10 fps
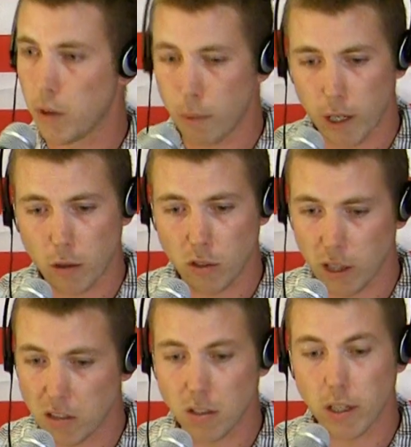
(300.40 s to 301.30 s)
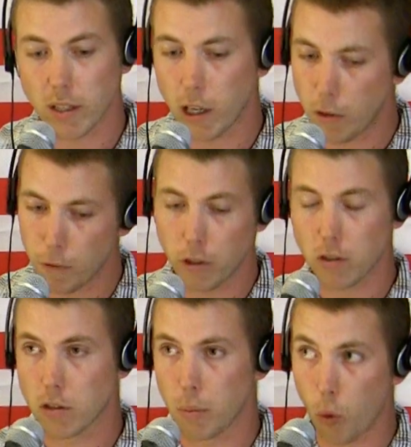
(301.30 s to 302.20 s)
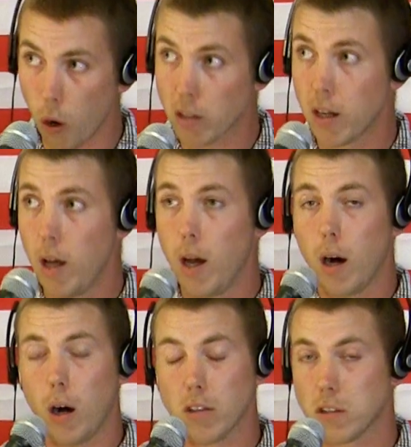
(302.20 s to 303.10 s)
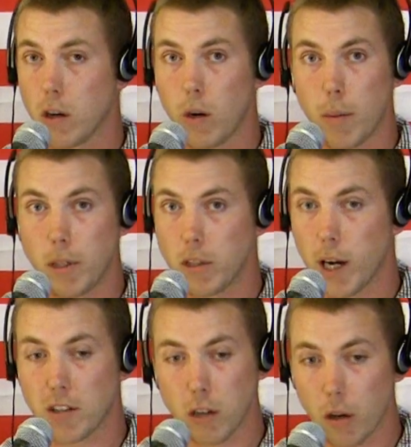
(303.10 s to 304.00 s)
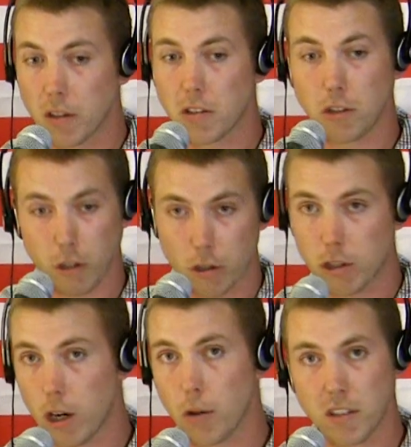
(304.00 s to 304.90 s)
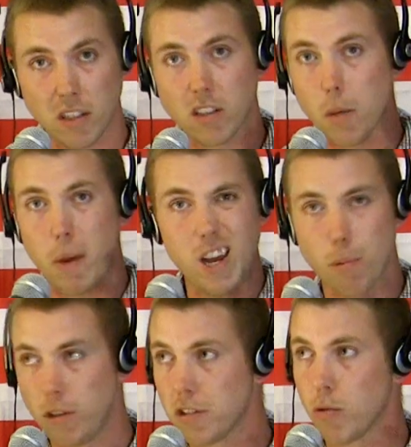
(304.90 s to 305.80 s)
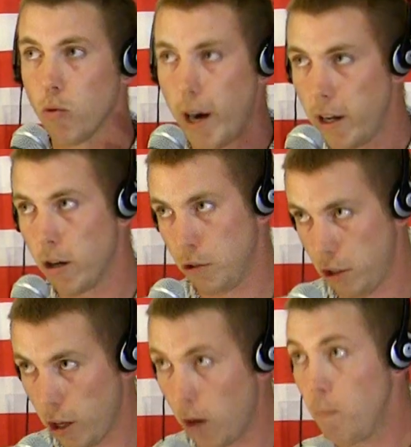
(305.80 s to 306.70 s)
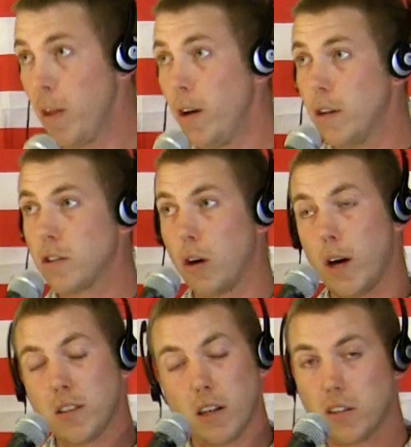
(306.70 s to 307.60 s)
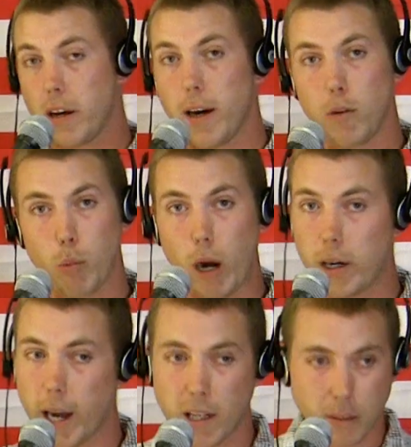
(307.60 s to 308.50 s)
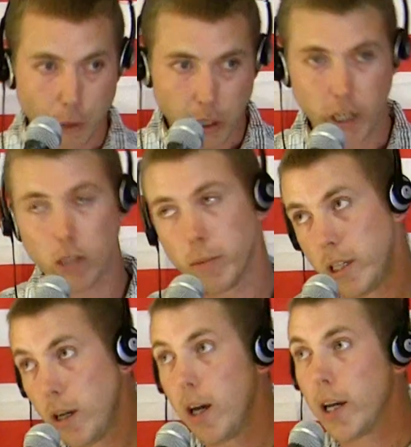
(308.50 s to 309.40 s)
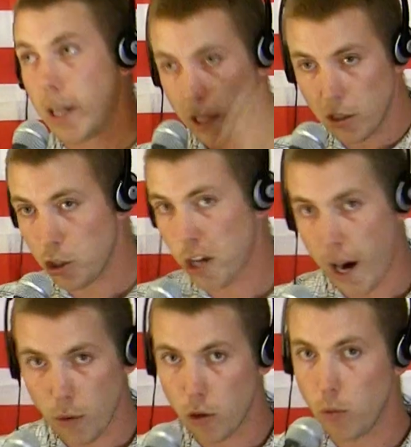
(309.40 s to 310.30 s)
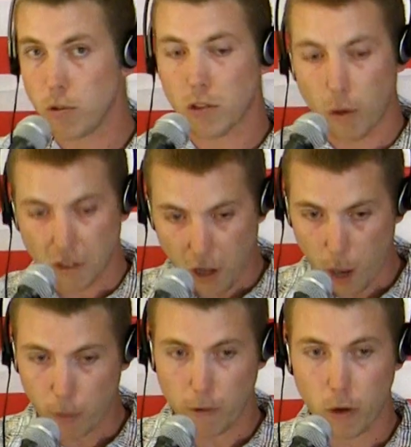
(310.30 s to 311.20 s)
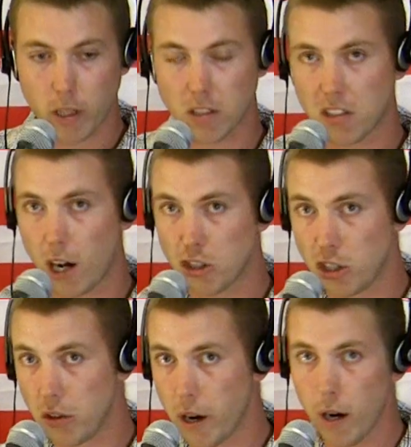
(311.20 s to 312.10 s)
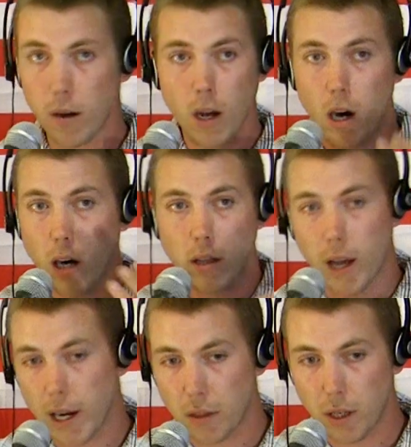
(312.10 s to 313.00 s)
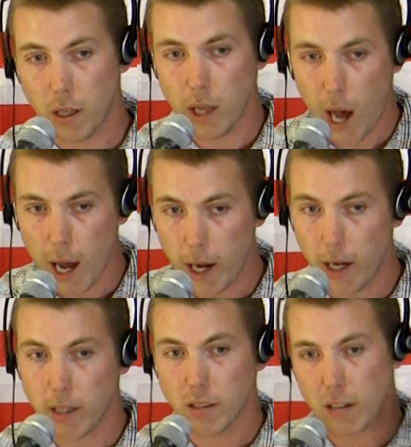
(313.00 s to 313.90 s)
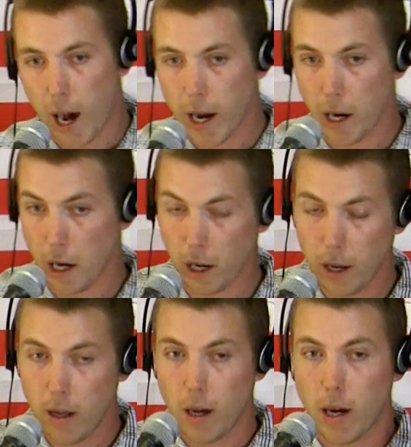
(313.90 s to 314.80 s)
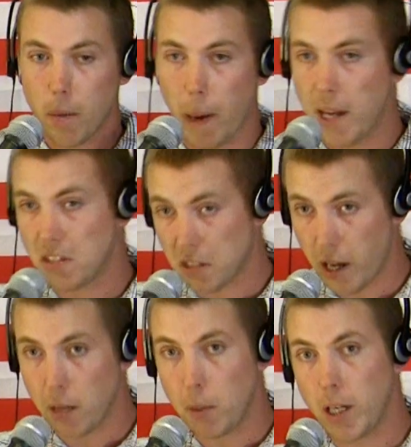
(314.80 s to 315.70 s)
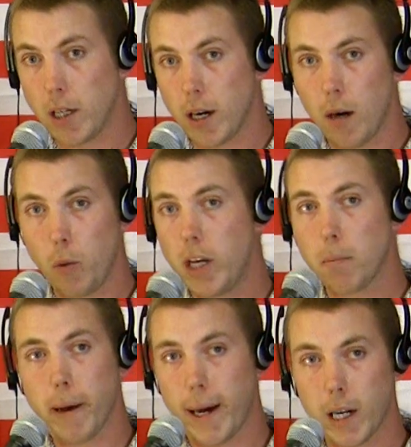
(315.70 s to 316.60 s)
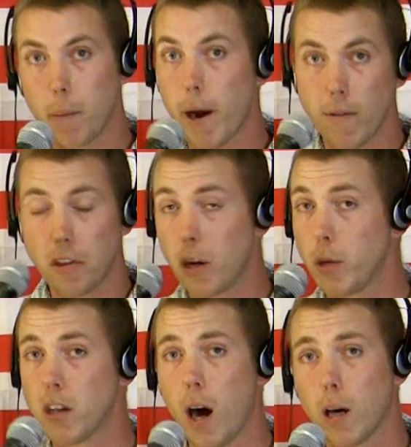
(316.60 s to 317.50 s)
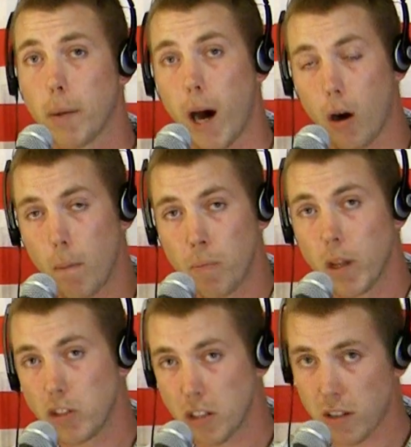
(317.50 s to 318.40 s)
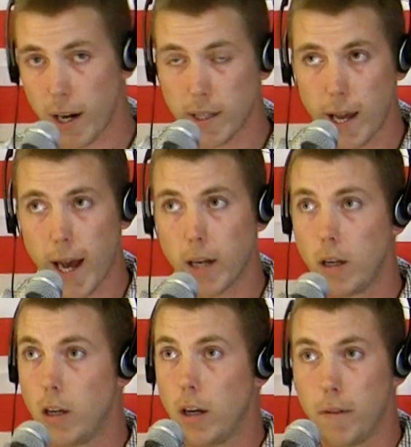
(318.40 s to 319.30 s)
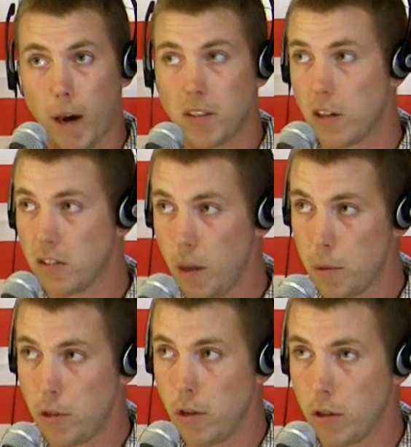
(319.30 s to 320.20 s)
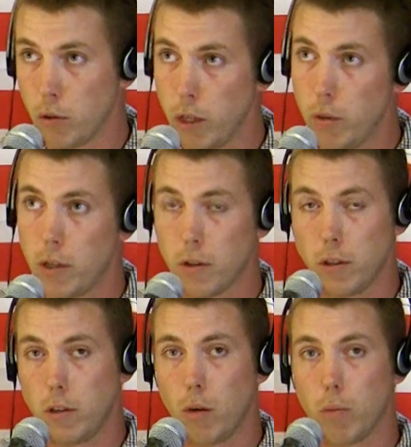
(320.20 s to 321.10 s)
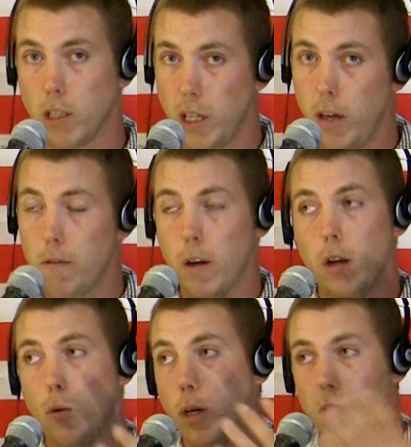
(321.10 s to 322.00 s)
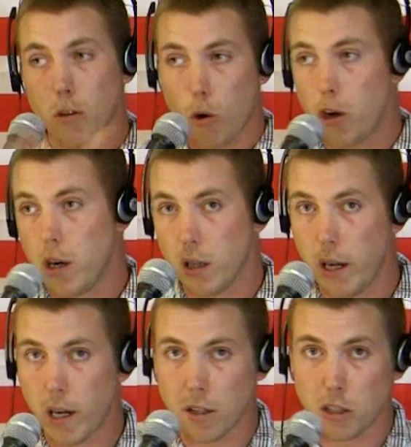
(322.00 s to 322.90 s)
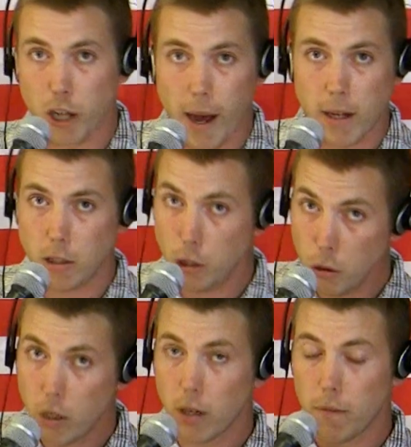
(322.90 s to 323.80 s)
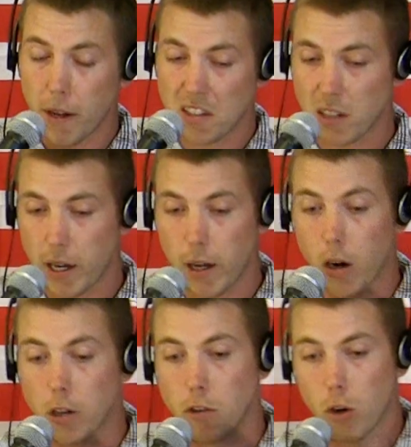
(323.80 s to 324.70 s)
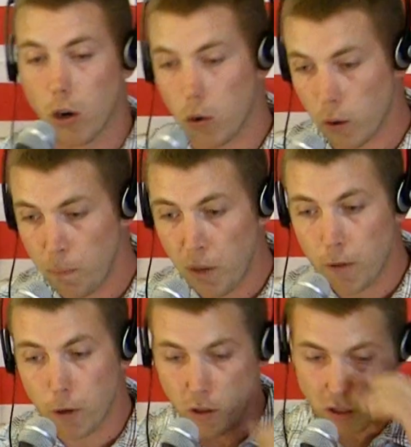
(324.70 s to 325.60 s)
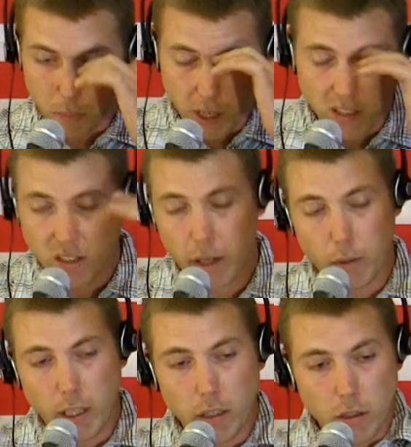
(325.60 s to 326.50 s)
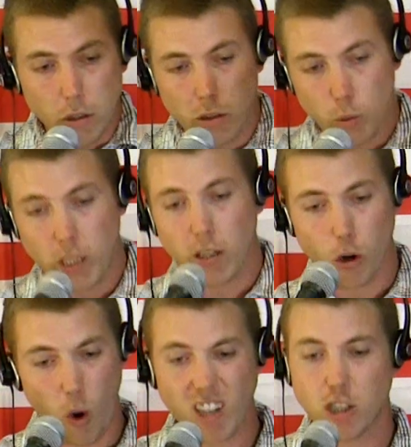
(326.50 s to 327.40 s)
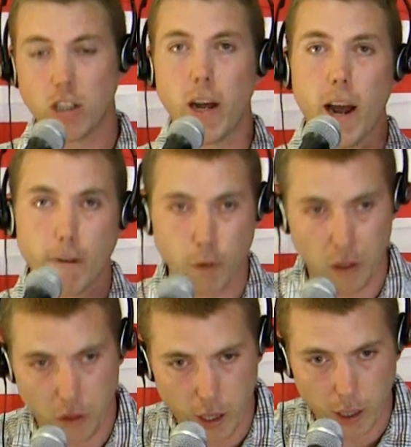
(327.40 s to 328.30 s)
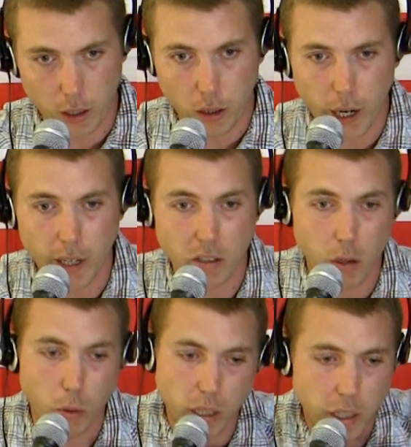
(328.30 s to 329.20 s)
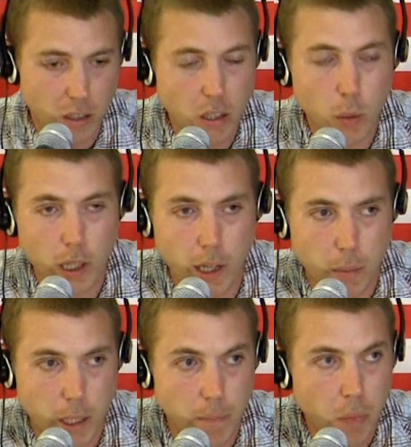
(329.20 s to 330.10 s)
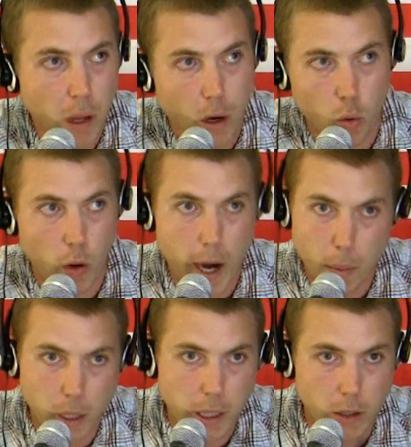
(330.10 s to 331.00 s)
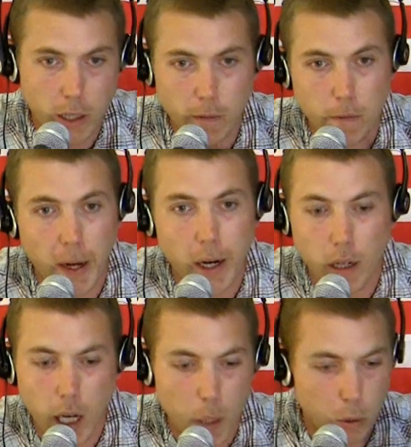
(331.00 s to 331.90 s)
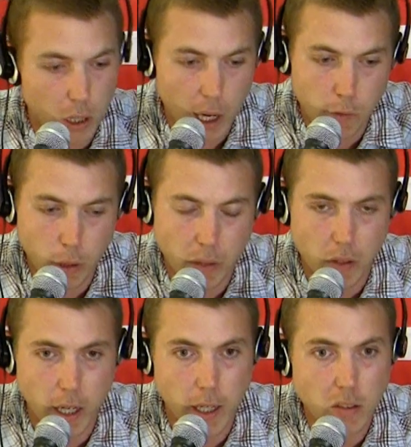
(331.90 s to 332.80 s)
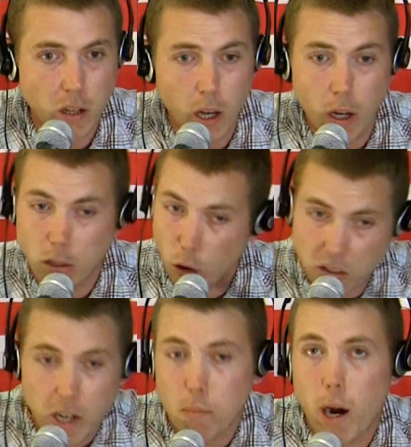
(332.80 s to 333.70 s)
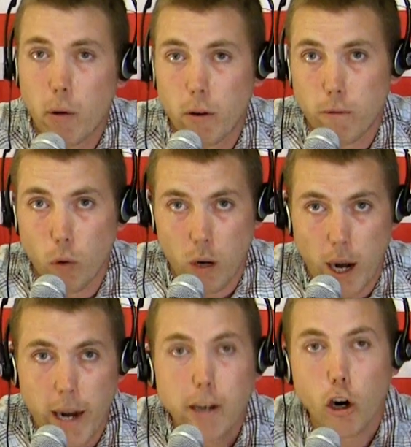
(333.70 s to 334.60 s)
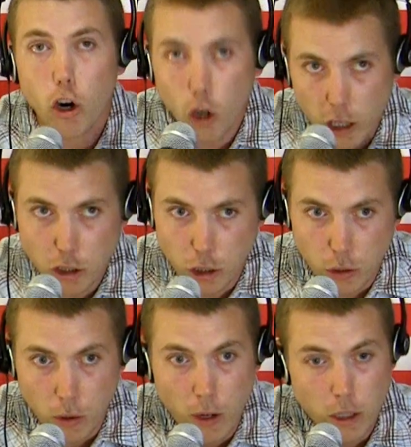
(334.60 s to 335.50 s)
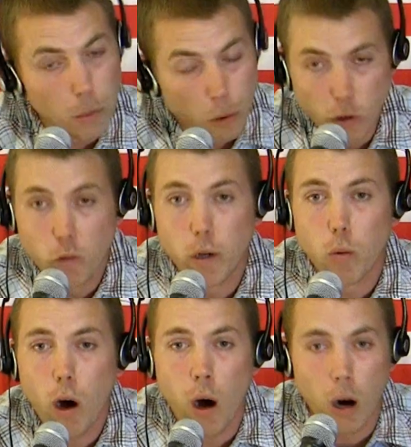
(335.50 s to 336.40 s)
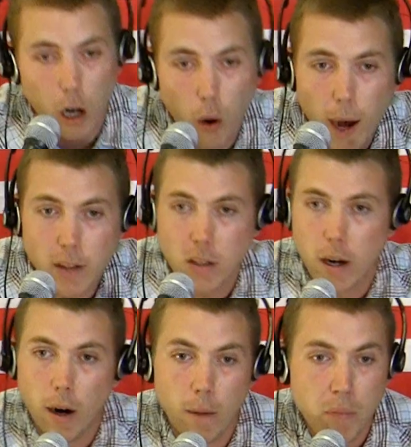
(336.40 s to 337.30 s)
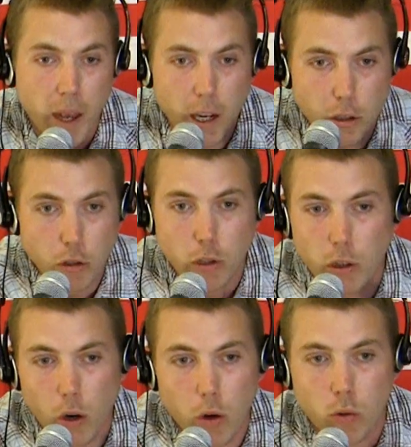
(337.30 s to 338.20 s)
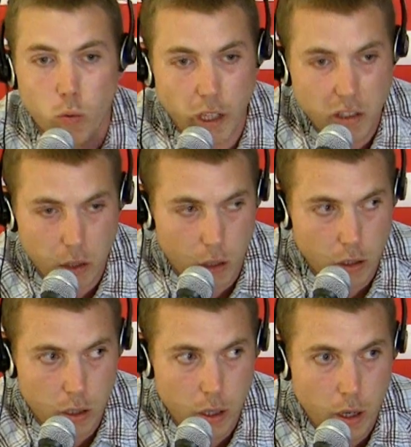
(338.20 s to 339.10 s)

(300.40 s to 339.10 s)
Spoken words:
to everybody who's listening. Thank you for your support. Also, I mean, you guys know this is your show. This is the People's Radio Show. So as I say every broadcast, if you can hear me, get in the chat room. There's always thought-provoking discussion in there. Unlike the lying, dying mainstream media, we can back up everything we talk about, just like that. If I say something you don't agree with or you don't believe, we can throw you a link in the chat, and you can investigate on your own. Folks, the biggest thing we need to do is we need to question everything, okay? So when you hear someone like me rambling or getting fired up or covering things, don't take my word for it. I encourage you to prove me wrong. Go out there and do your own research.